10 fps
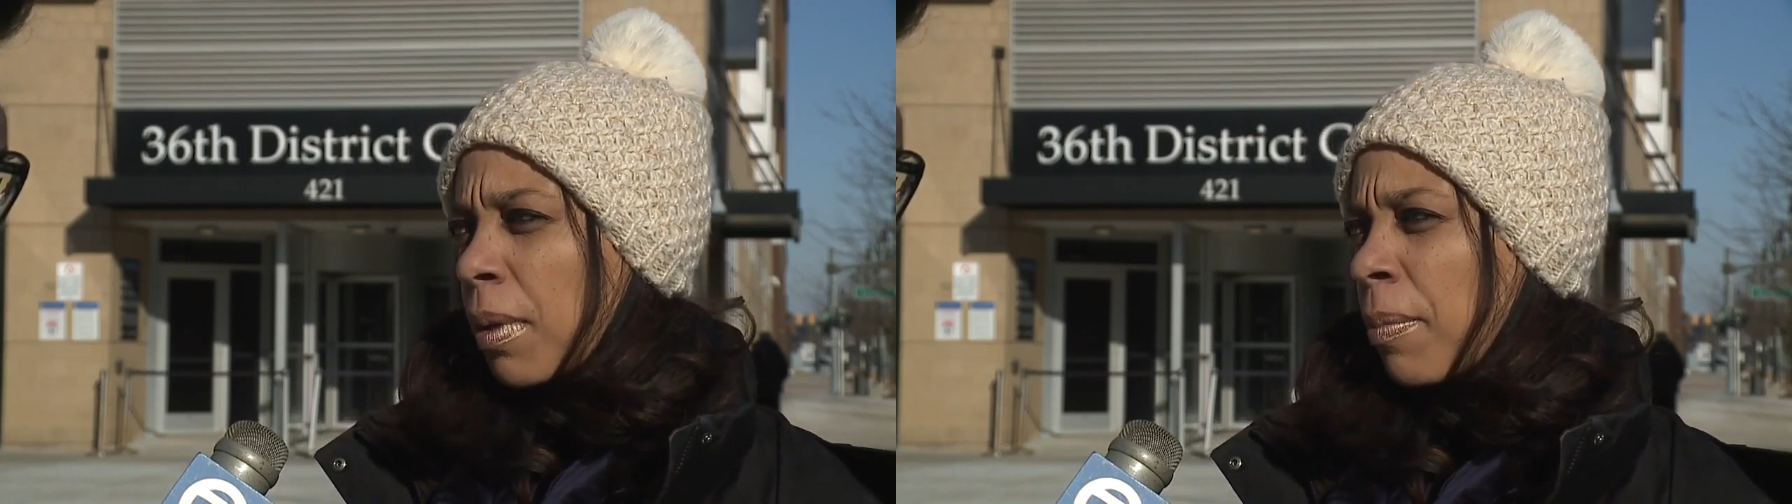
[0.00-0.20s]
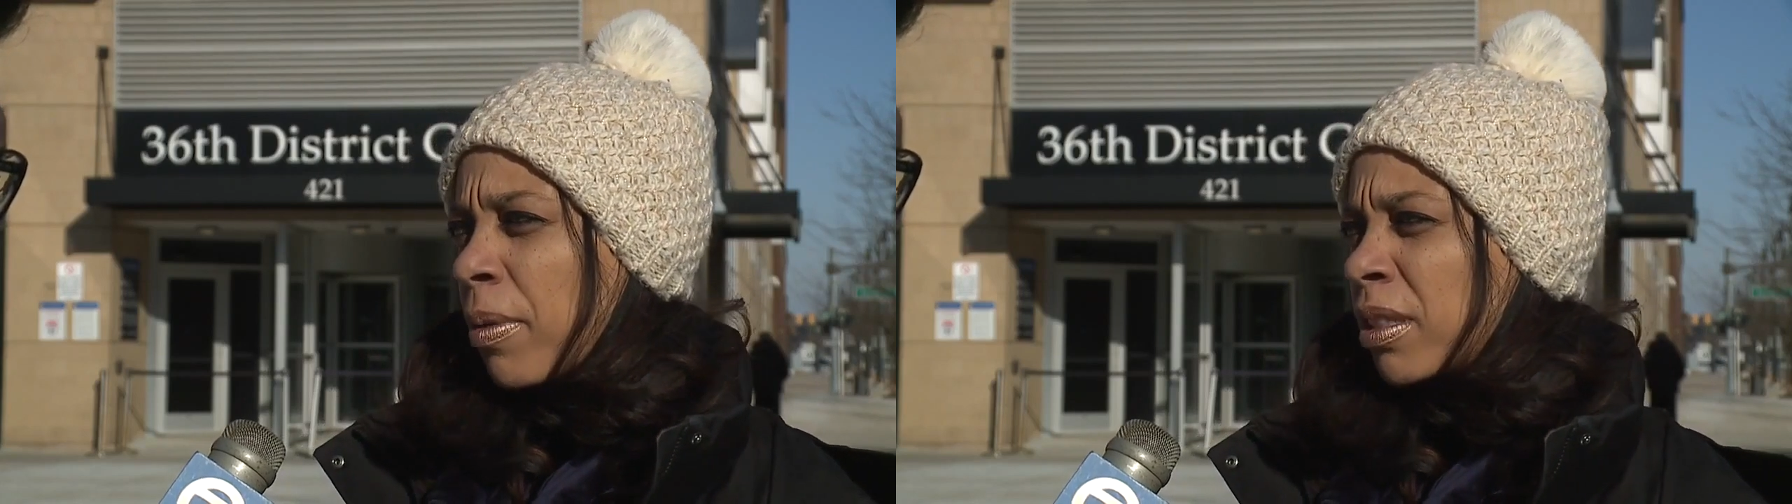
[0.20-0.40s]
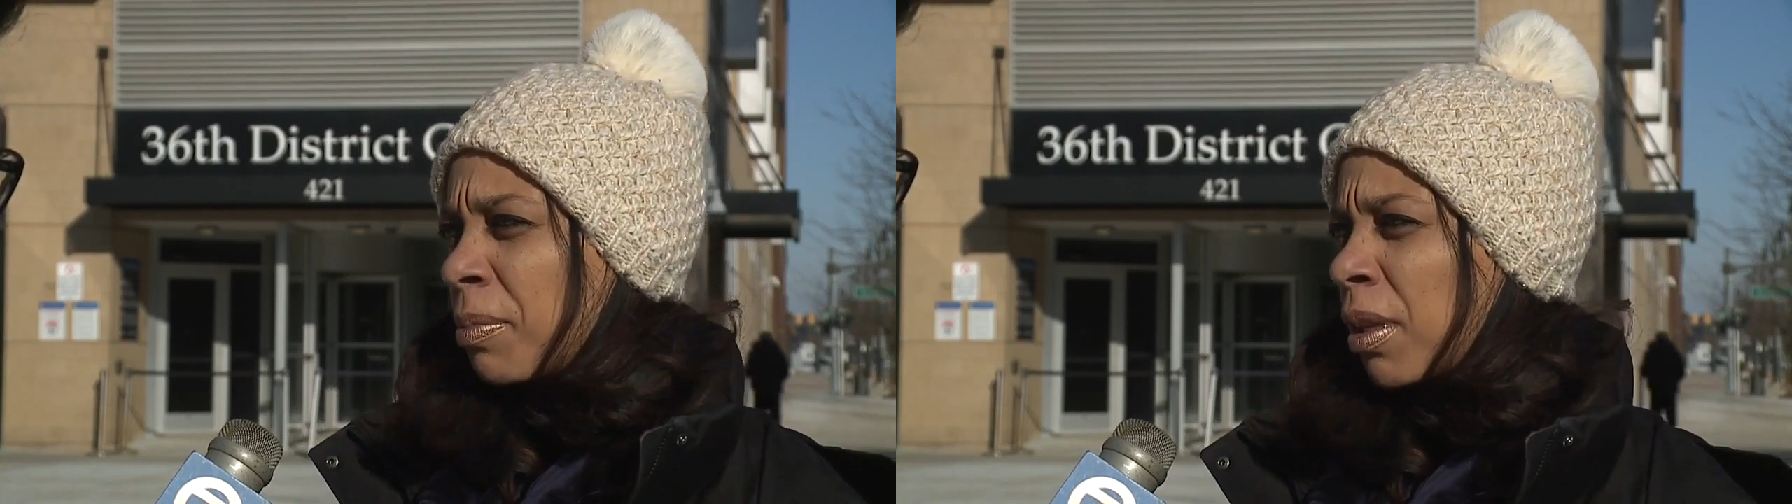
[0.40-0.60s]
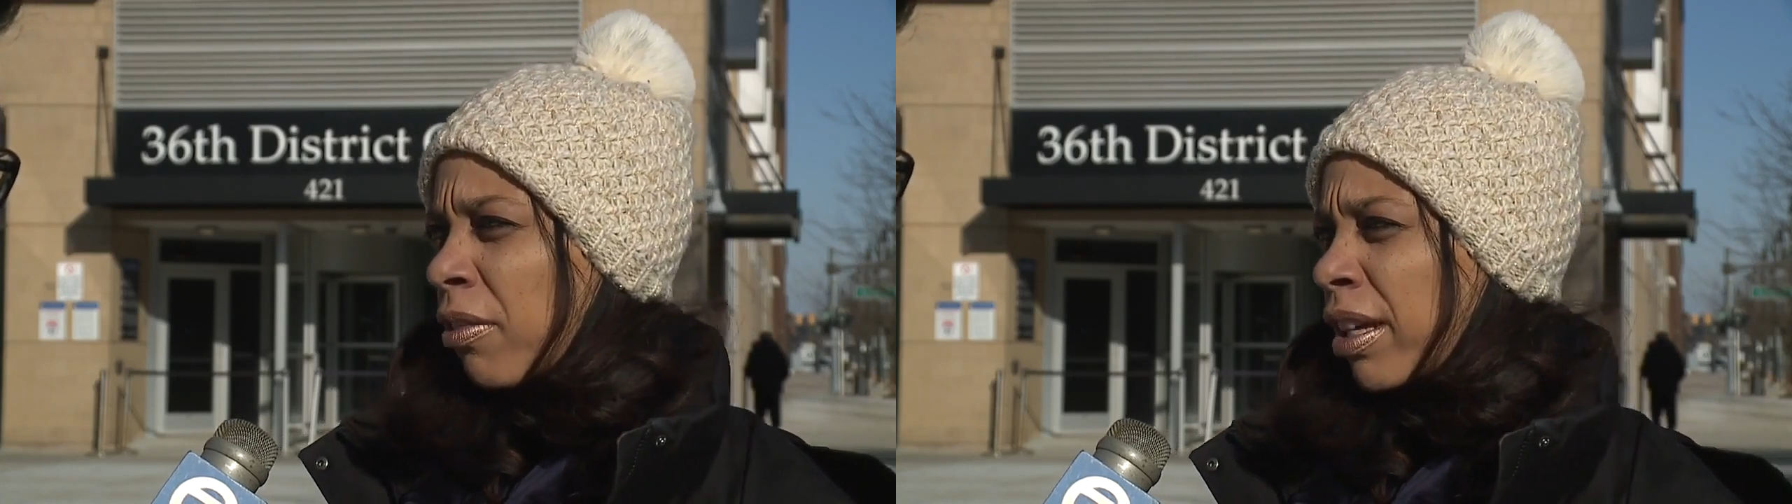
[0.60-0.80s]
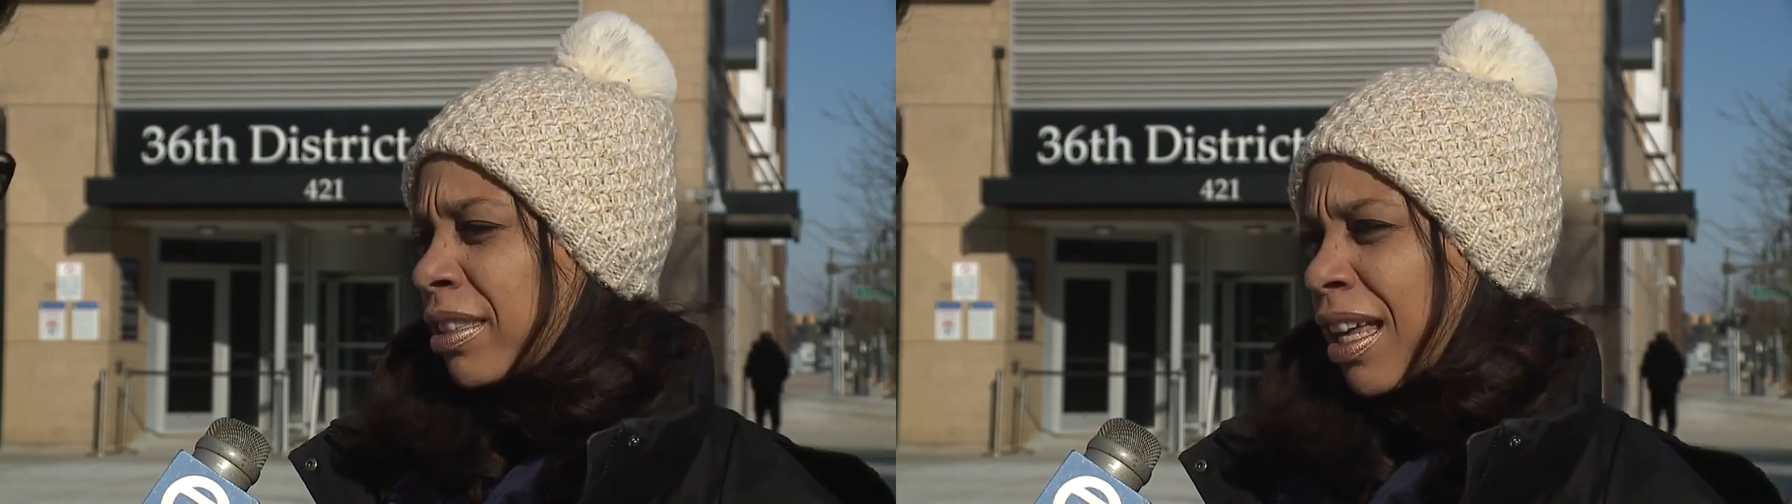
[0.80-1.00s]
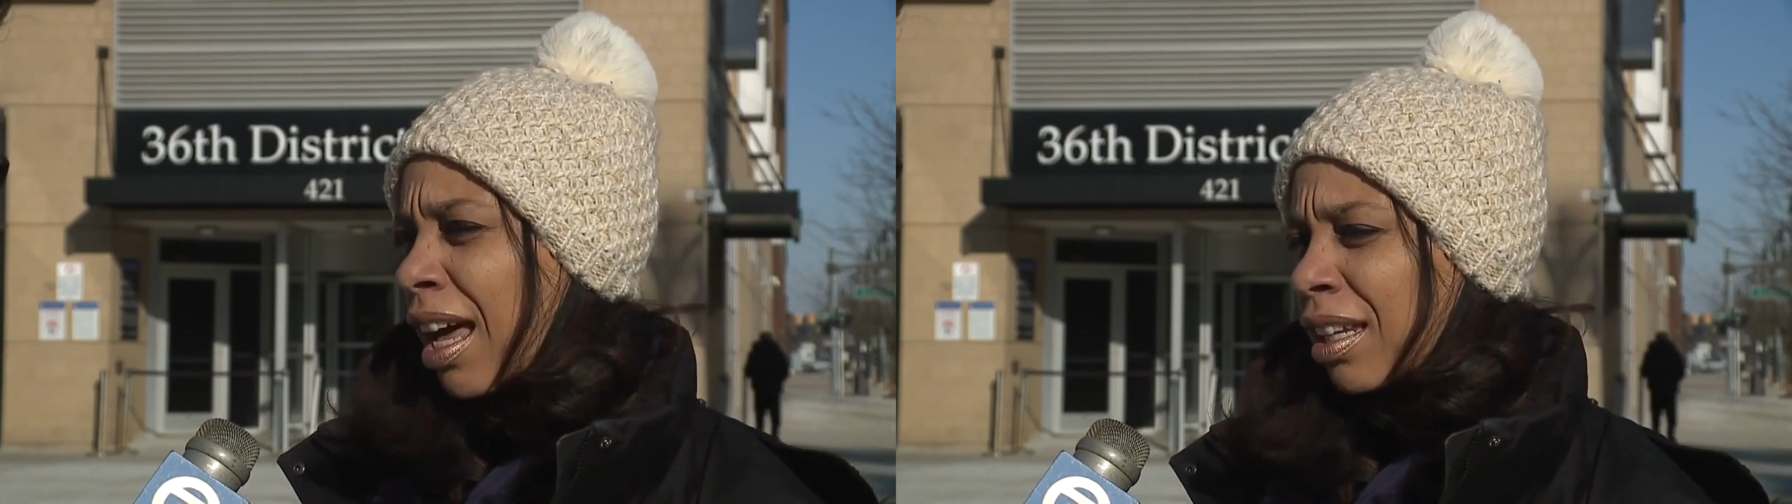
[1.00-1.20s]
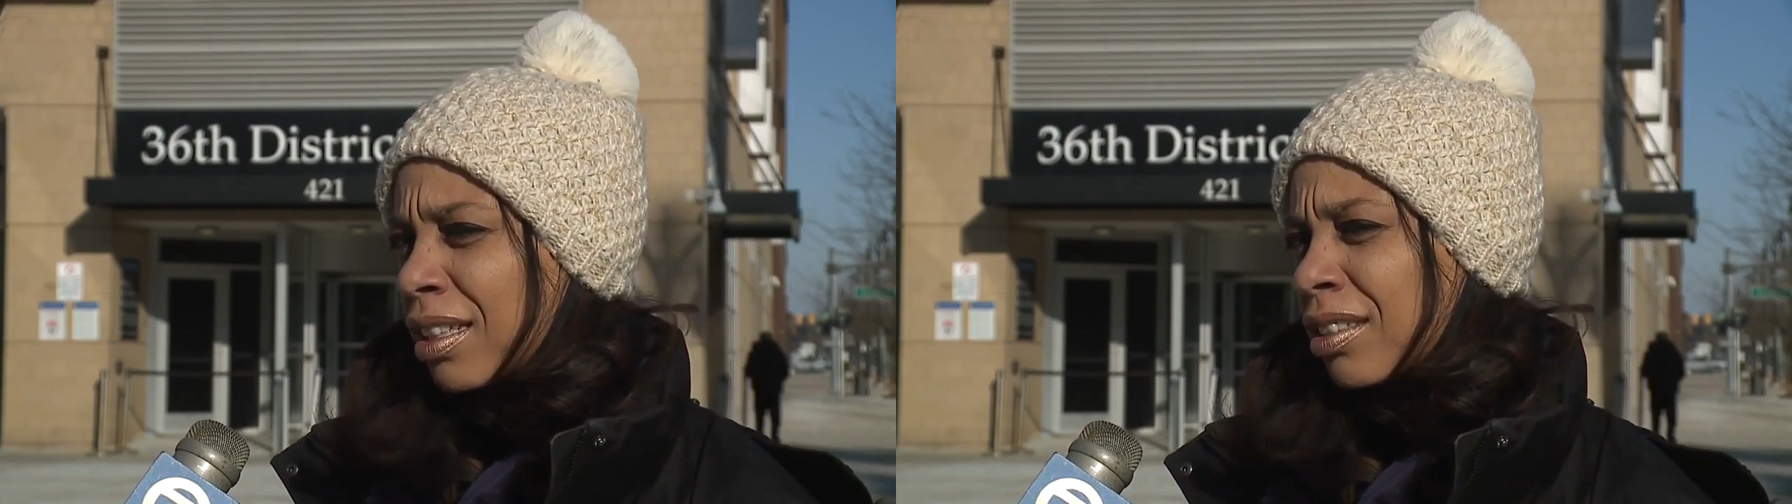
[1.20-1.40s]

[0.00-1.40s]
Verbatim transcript: it brings me great solace